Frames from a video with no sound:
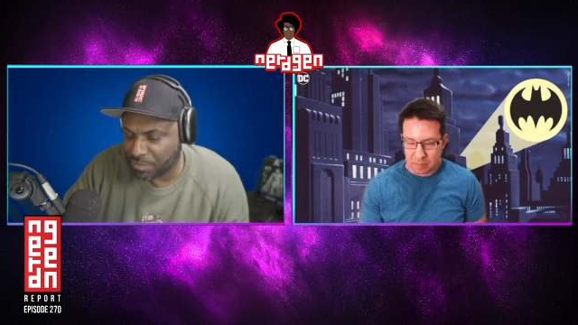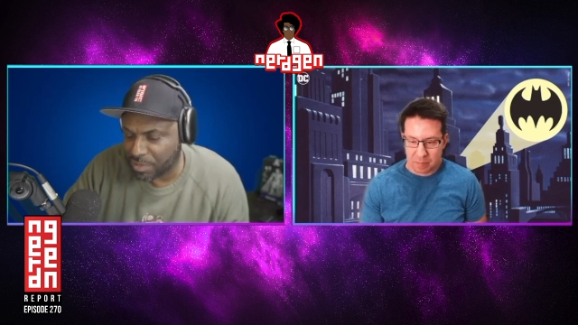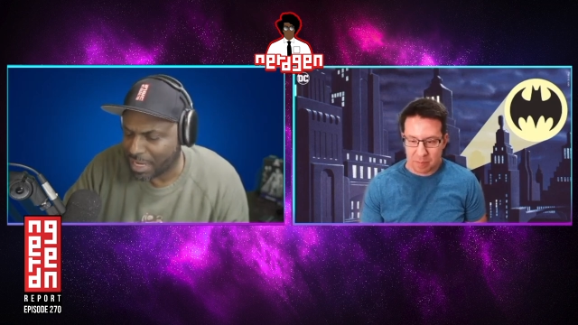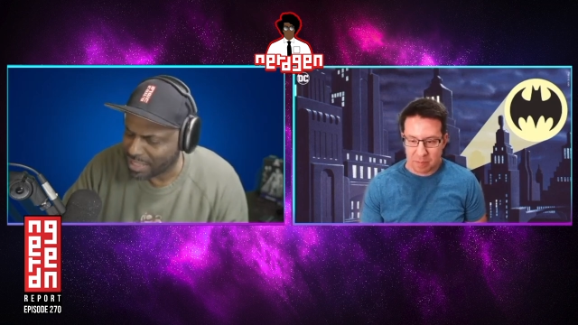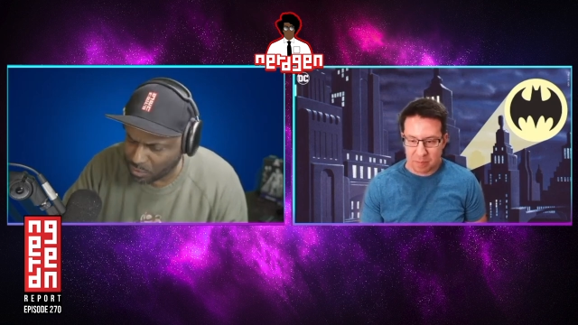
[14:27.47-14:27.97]

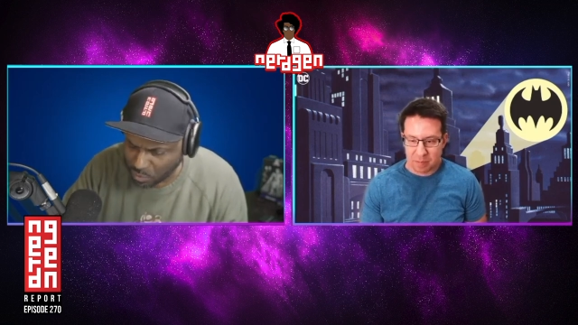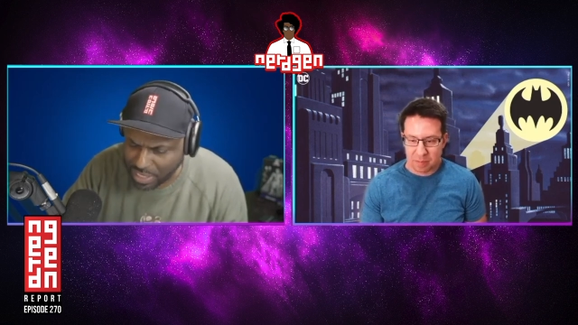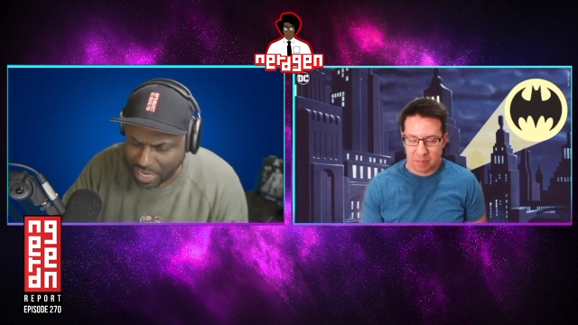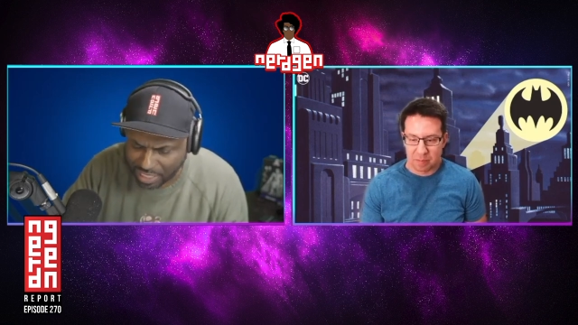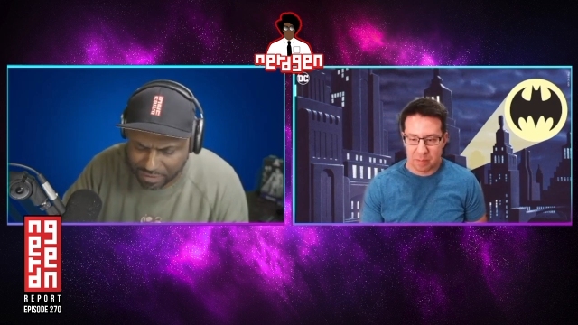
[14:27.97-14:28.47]
Speaker 1: Gunn. I think we
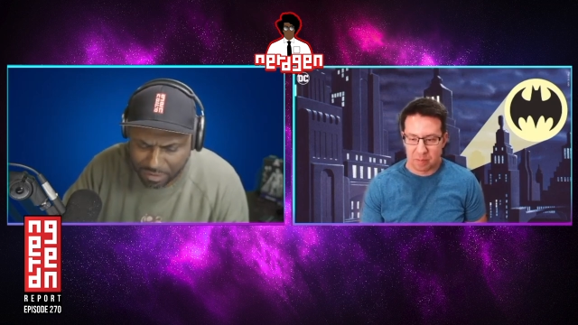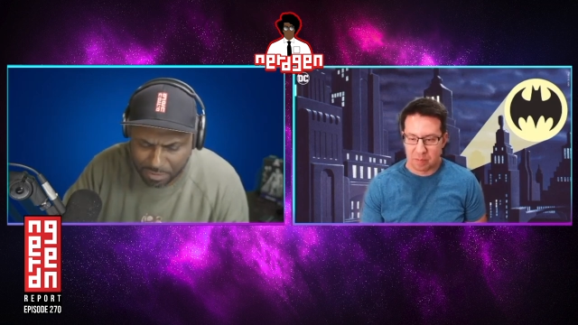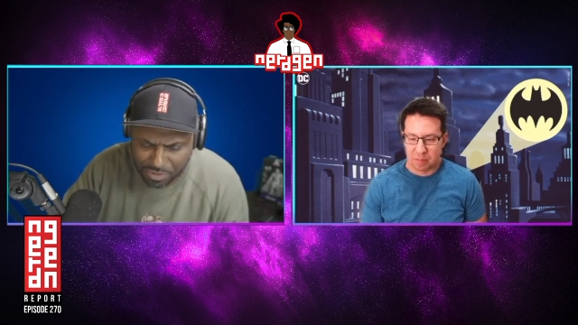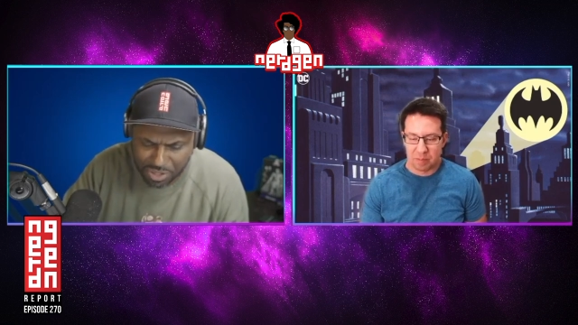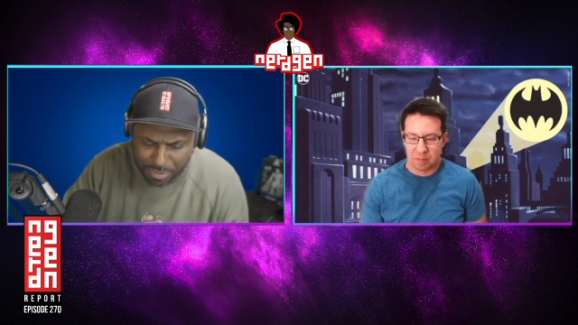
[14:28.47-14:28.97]
got to give it up
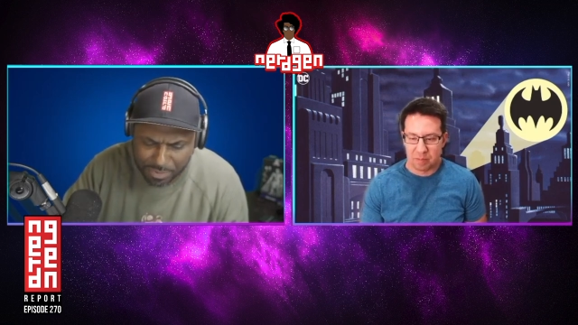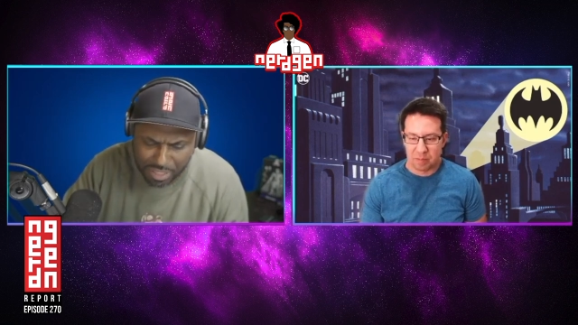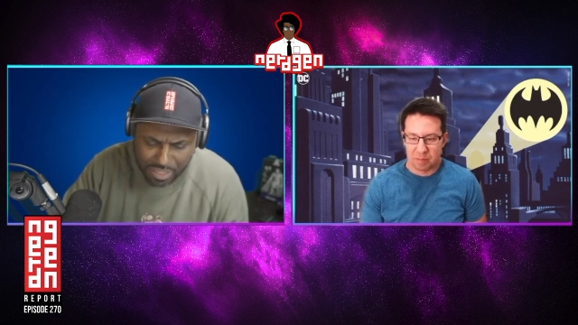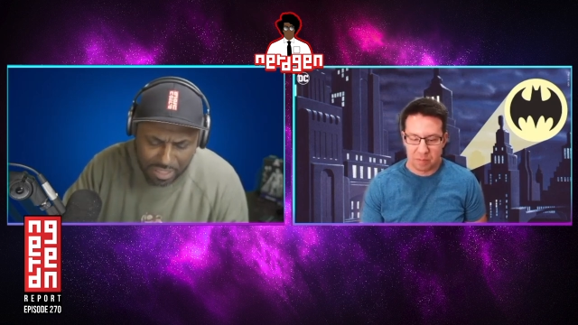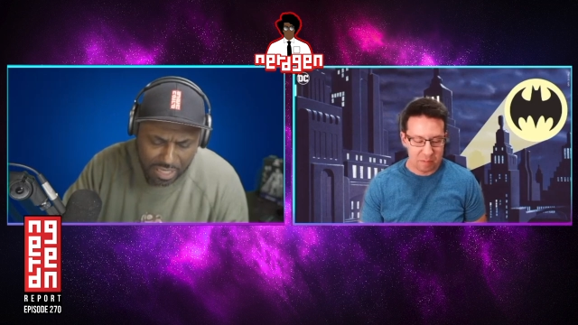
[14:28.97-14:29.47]
to James
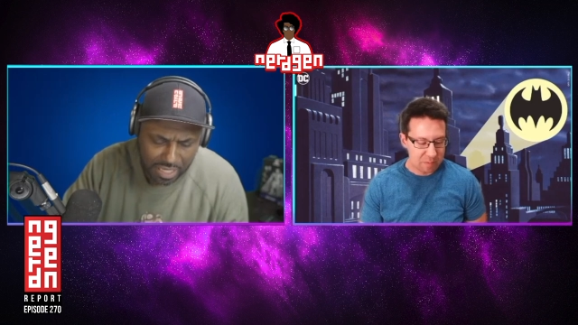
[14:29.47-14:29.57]
Gunn